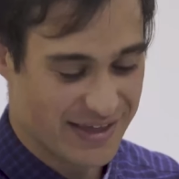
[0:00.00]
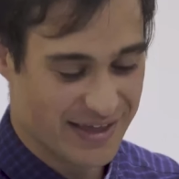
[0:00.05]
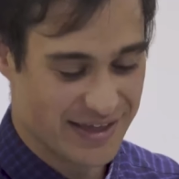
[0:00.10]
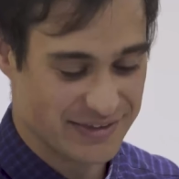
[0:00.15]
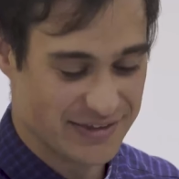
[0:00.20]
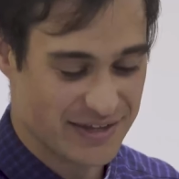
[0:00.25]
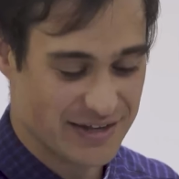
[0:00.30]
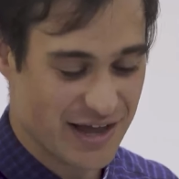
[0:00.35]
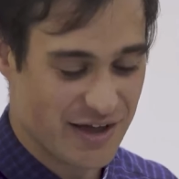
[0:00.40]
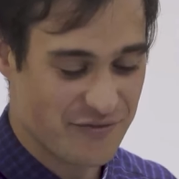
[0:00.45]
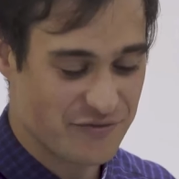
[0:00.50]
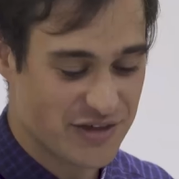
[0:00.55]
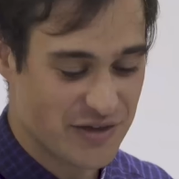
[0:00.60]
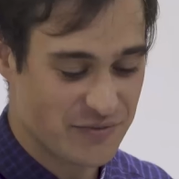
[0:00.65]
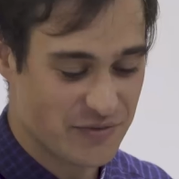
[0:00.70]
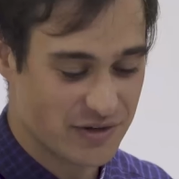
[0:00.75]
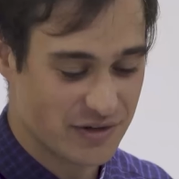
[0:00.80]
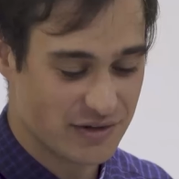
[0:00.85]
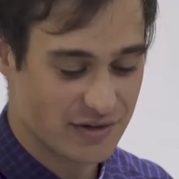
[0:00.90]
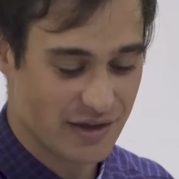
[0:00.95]
And then I've
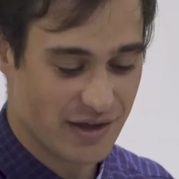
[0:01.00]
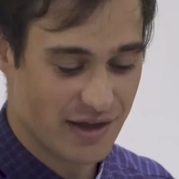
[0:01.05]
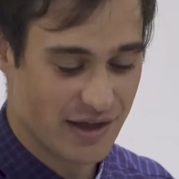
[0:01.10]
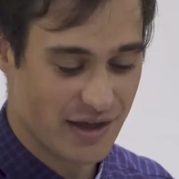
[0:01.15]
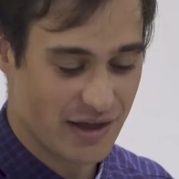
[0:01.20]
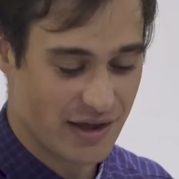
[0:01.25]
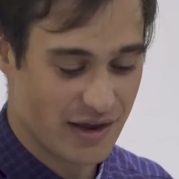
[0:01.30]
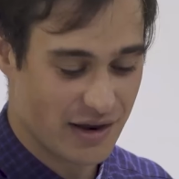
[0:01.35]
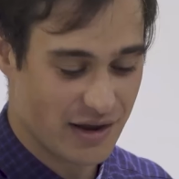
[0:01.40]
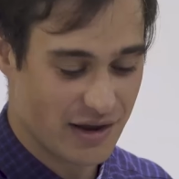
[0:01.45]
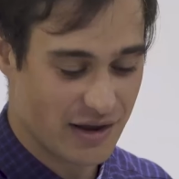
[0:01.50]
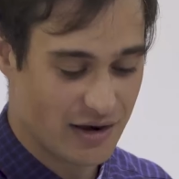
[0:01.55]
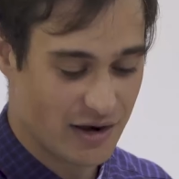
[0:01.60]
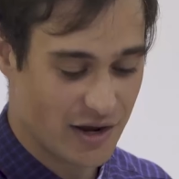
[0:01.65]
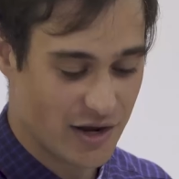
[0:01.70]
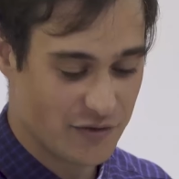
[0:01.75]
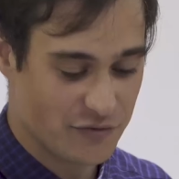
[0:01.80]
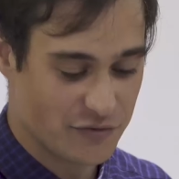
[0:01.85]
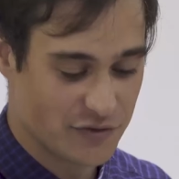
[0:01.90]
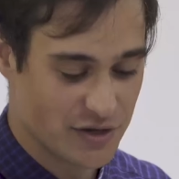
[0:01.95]
given it a
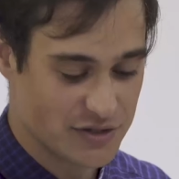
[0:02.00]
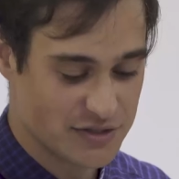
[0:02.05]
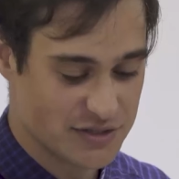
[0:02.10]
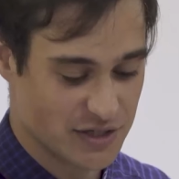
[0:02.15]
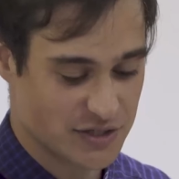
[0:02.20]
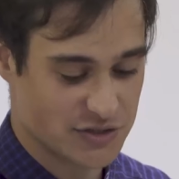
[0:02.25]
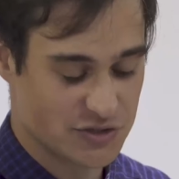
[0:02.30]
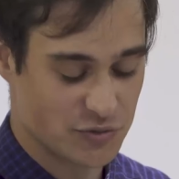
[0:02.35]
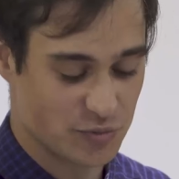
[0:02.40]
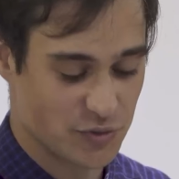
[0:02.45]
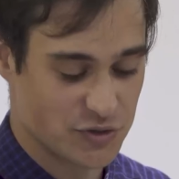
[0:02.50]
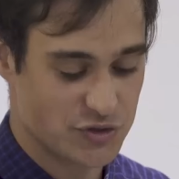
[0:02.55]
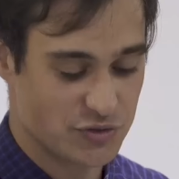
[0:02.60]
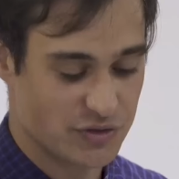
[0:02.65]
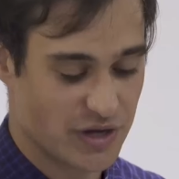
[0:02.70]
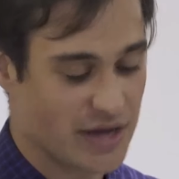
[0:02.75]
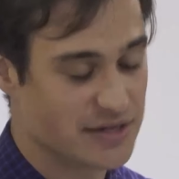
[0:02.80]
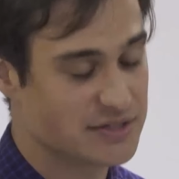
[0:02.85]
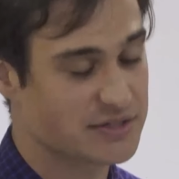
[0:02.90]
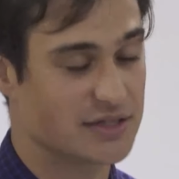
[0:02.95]
lot of context, which you
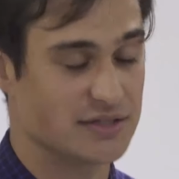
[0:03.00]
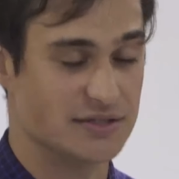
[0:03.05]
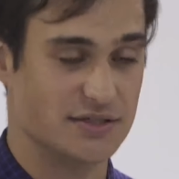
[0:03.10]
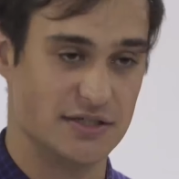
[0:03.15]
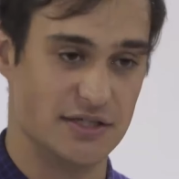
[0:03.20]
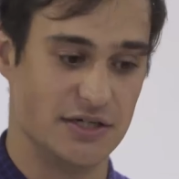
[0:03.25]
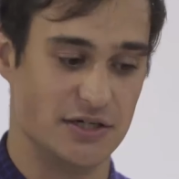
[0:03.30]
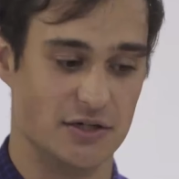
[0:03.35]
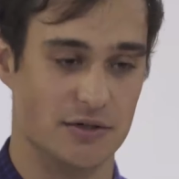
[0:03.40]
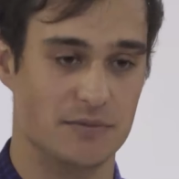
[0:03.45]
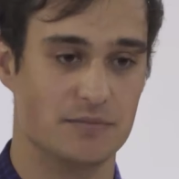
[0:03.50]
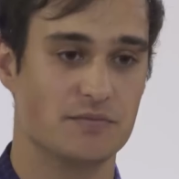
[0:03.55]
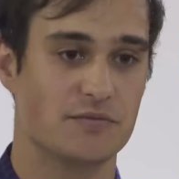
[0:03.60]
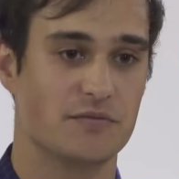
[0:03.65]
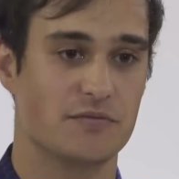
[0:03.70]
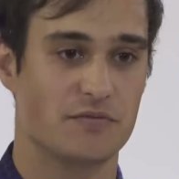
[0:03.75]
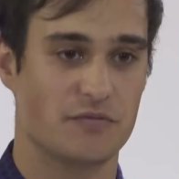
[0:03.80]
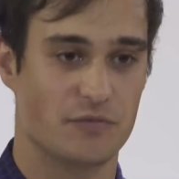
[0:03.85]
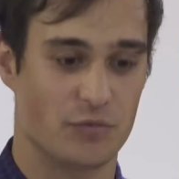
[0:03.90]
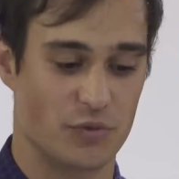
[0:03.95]
guys can see here,
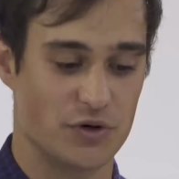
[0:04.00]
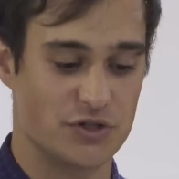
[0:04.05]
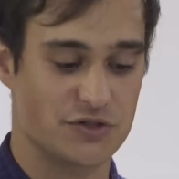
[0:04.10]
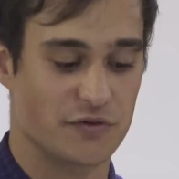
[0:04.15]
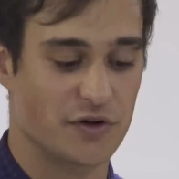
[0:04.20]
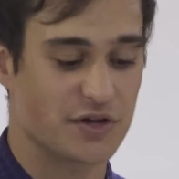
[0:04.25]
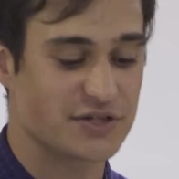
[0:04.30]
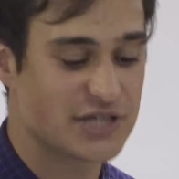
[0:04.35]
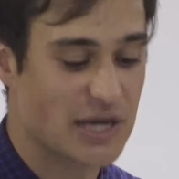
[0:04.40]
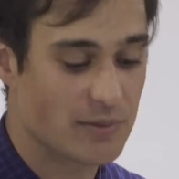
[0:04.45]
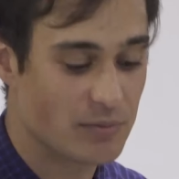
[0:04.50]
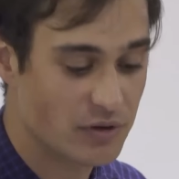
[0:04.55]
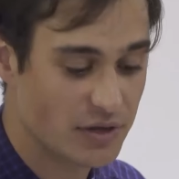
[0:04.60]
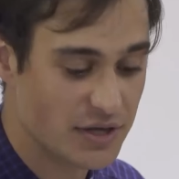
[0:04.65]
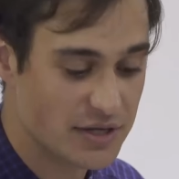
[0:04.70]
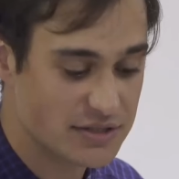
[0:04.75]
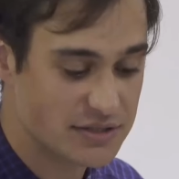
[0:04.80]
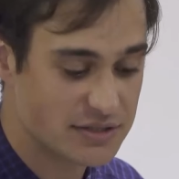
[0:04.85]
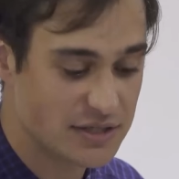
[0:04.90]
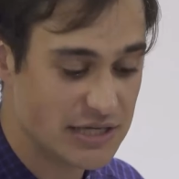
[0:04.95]
which for example
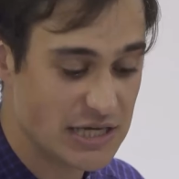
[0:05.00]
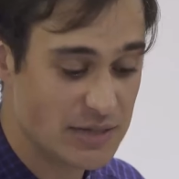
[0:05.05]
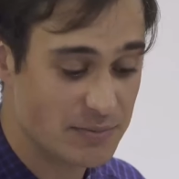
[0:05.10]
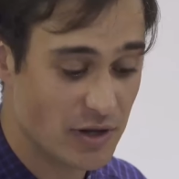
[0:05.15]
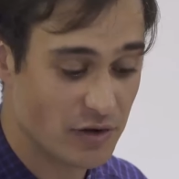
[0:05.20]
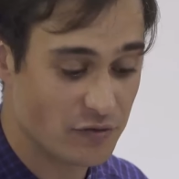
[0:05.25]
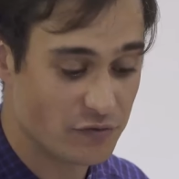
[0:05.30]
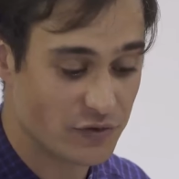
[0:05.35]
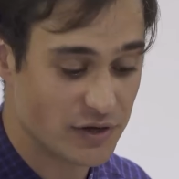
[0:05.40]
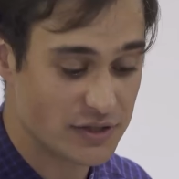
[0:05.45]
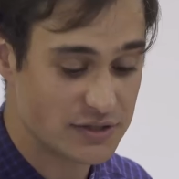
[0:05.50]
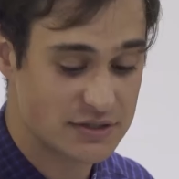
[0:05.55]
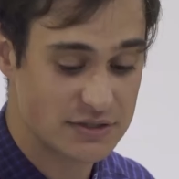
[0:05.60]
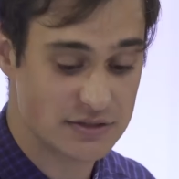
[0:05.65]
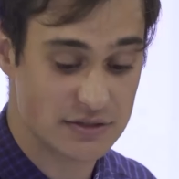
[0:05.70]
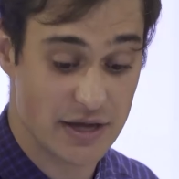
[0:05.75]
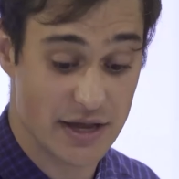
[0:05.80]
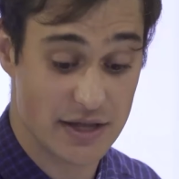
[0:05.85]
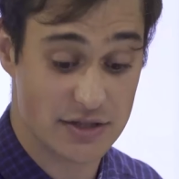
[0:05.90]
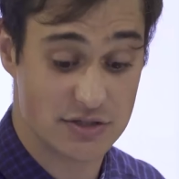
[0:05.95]
is the email
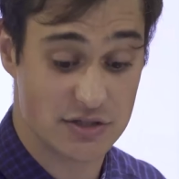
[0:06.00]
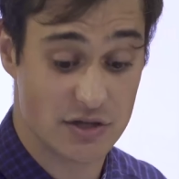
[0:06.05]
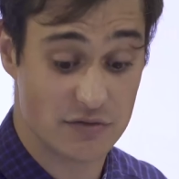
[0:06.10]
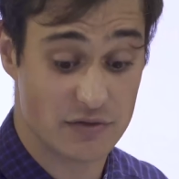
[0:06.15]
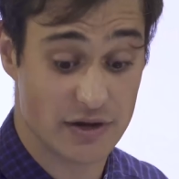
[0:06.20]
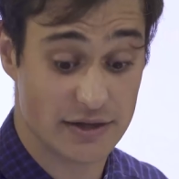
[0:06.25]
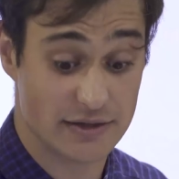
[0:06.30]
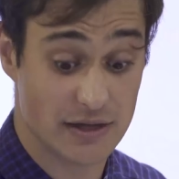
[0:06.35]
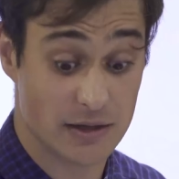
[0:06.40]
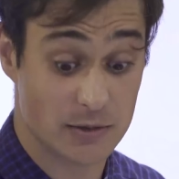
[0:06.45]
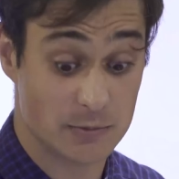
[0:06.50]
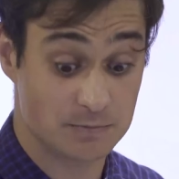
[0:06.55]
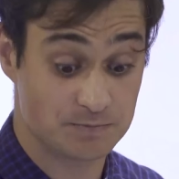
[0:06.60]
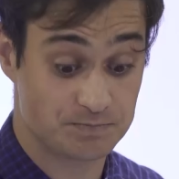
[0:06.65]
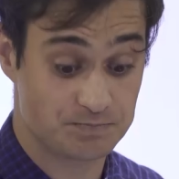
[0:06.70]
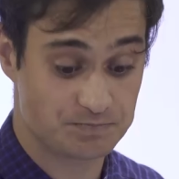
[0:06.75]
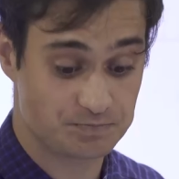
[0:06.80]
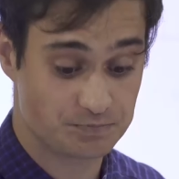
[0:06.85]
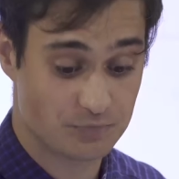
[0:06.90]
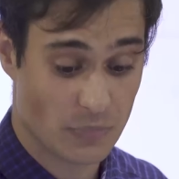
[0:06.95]
threads and stuff like that.
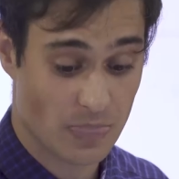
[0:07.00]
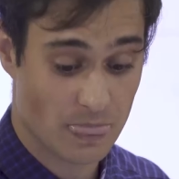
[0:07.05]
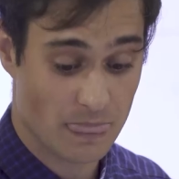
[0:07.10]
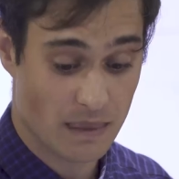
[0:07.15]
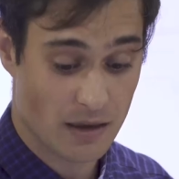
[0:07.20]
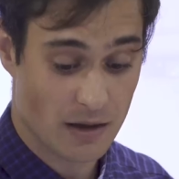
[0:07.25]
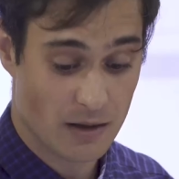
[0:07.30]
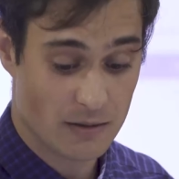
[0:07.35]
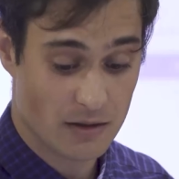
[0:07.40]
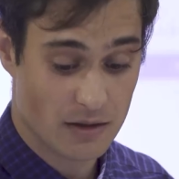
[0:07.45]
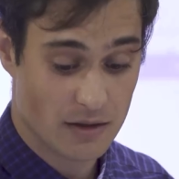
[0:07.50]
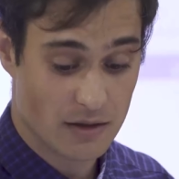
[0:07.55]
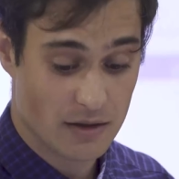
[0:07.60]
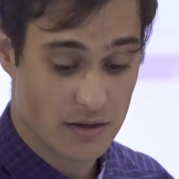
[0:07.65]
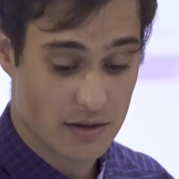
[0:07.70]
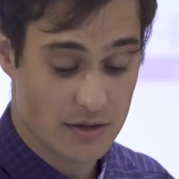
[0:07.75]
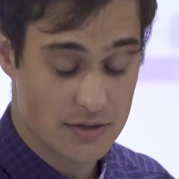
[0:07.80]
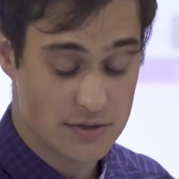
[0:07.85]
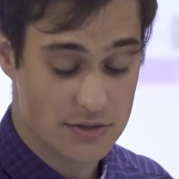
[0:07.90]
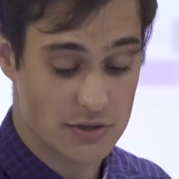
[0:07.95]

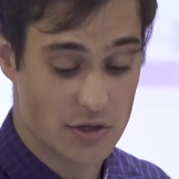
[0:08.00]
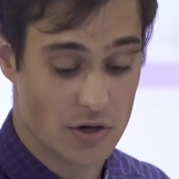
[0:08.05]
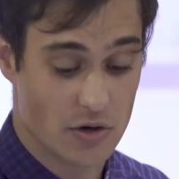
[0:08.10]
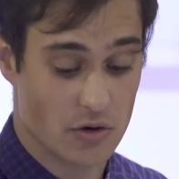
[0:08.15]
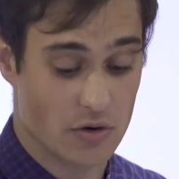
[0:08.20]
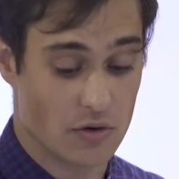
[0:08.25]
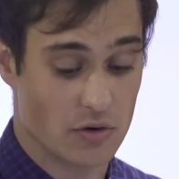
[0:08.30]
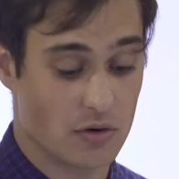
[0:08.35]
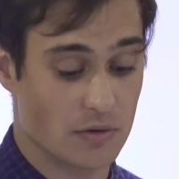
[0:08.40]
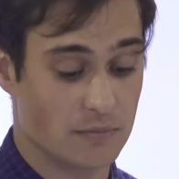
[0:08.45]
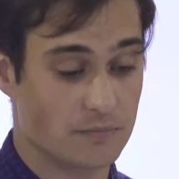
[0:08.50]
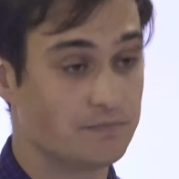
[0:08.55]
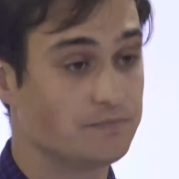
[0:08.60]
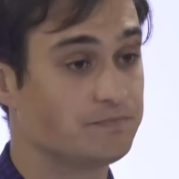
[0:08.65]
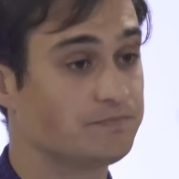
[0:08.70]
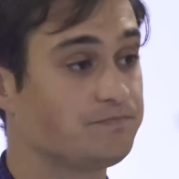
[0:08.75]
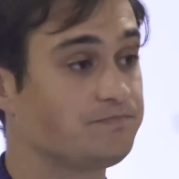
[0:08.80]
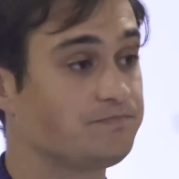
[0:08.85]
So